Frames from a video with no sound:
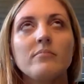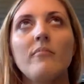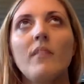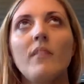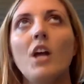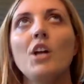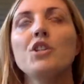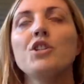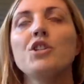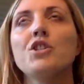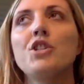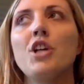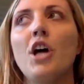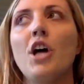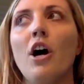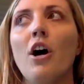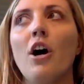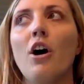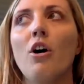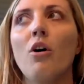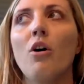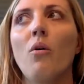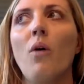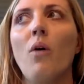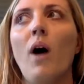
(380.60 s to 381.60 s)

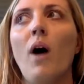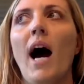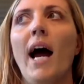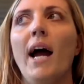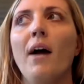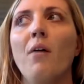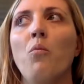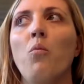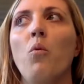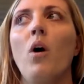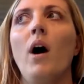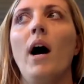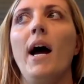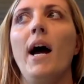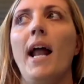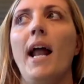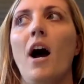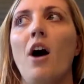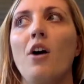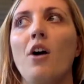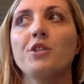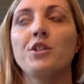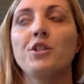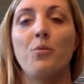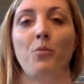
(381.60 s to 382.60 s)
So I
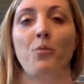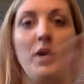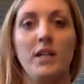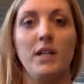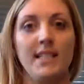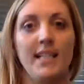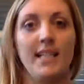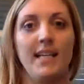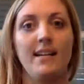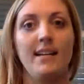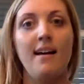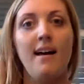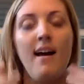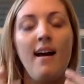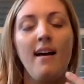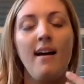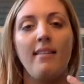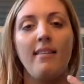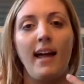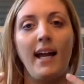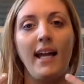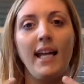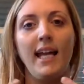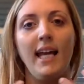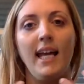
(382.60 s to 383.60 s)
also wasn't
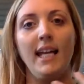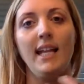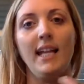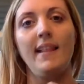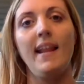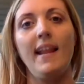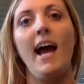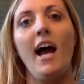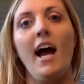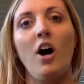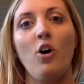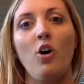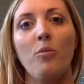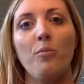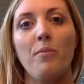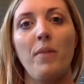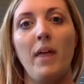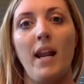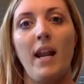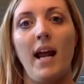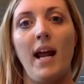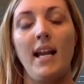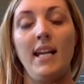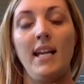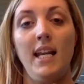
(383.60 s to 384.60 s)
like getting the help
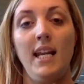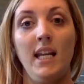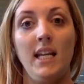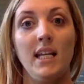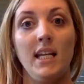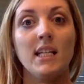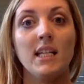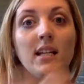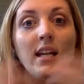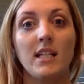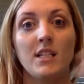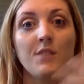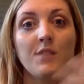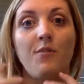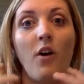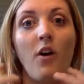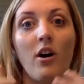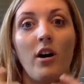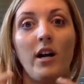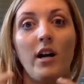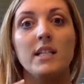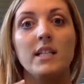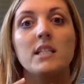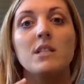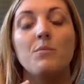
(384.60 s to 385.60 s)
that I needed as far
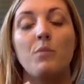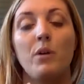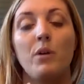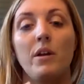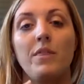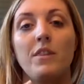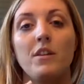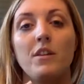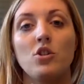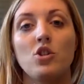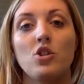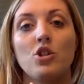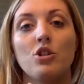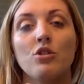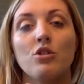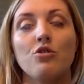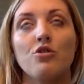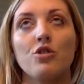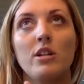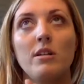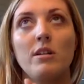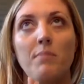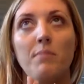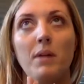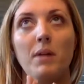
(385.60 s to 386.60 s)
as with the
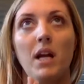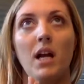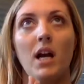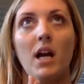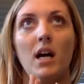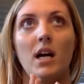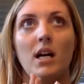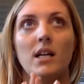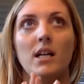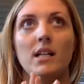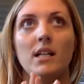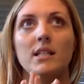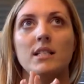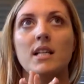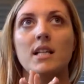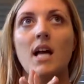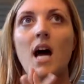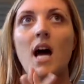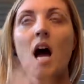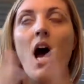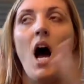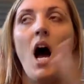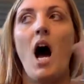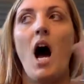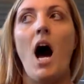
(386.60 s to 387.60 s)
children, because
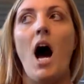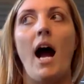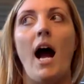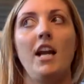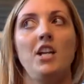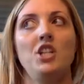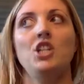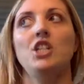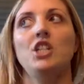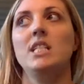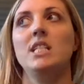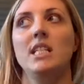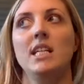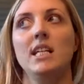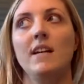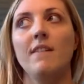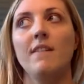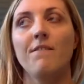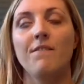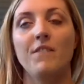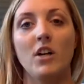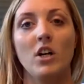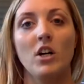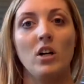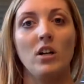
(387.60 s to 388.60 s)
I just didn't
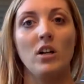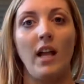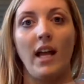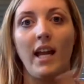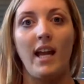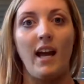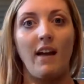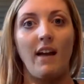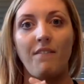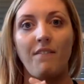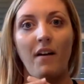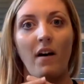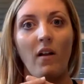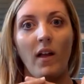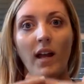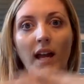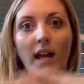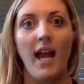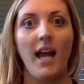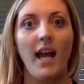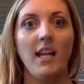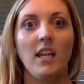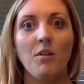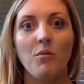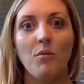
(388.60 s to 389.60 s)
feel like, I felt like
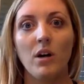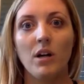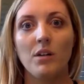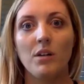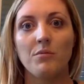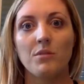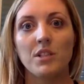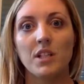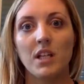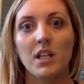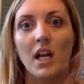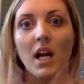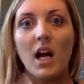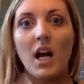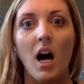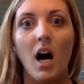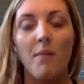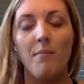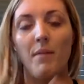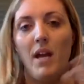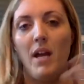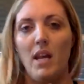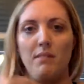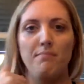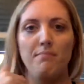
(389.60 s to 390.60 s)
anyone was going to come
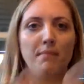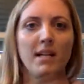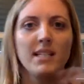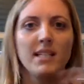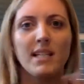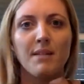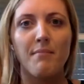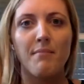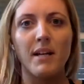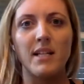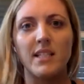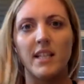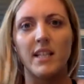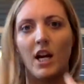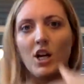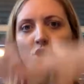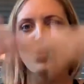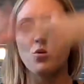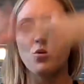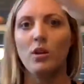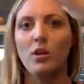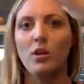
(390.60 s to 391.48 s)
in and mess up my schedule